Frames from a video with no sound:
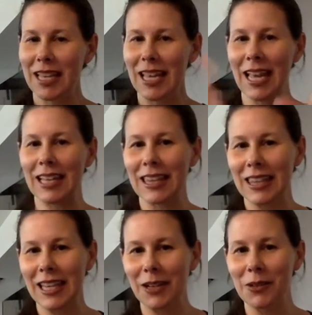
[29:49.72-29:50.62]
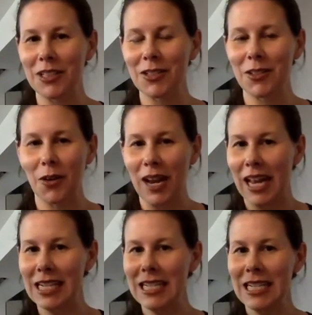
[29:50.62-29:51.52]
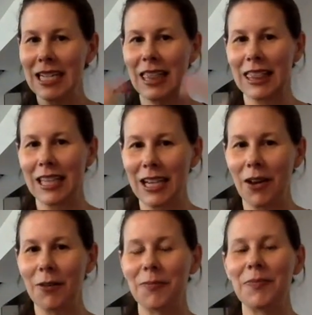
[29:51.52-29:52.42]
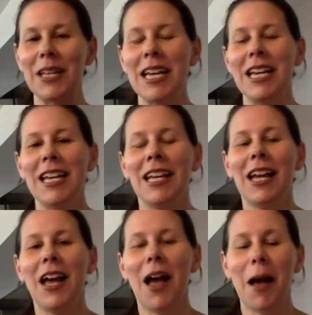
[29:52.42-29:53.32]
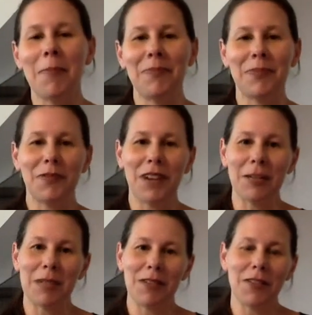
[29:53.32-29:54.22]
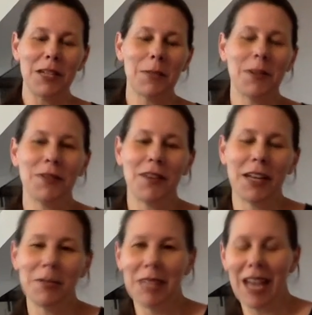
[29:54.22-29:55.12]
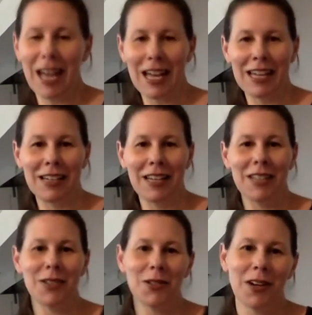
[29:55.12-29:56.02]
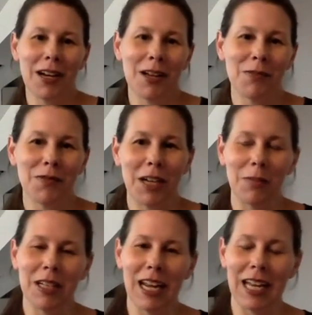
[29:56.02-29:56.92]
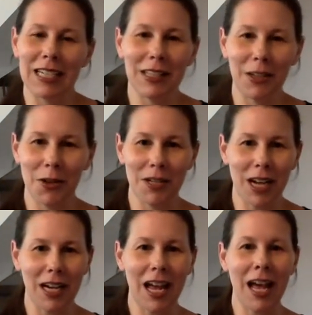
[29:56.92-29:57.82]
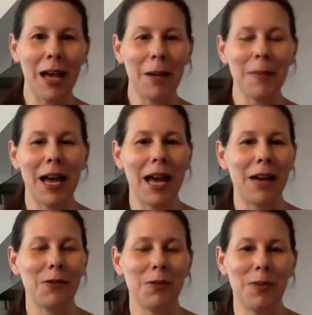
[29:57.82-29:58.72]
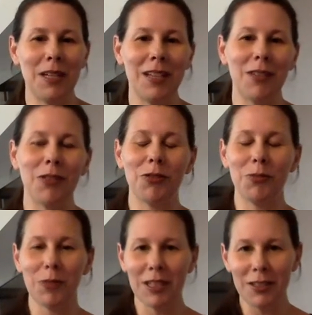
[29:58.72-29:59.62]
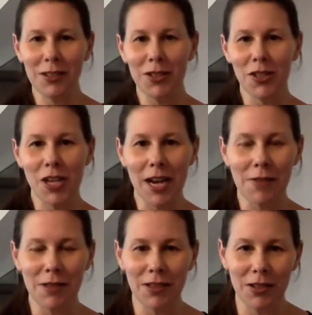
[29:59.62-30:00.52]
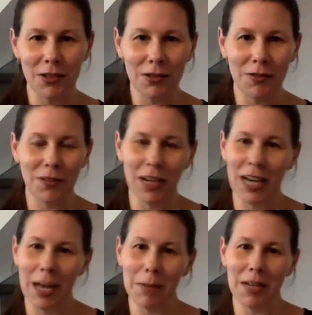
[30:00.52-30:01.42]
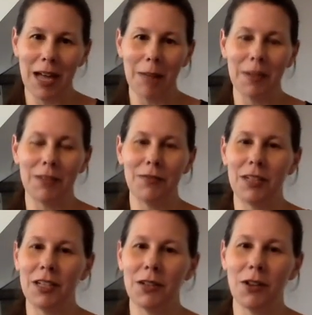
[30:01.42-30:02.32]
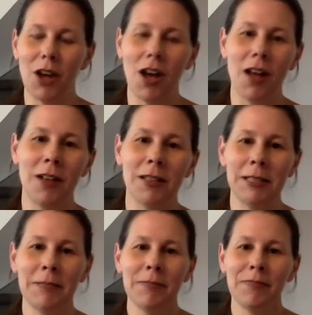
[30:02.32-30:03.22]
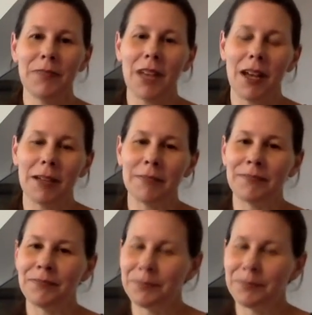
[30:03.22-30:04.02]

and language. So Handy Lingo. Find me on Facebook, find me on Instagram, find me at handylingo.com. I would be thrilled to chat with you. Very happy to hop on a video call and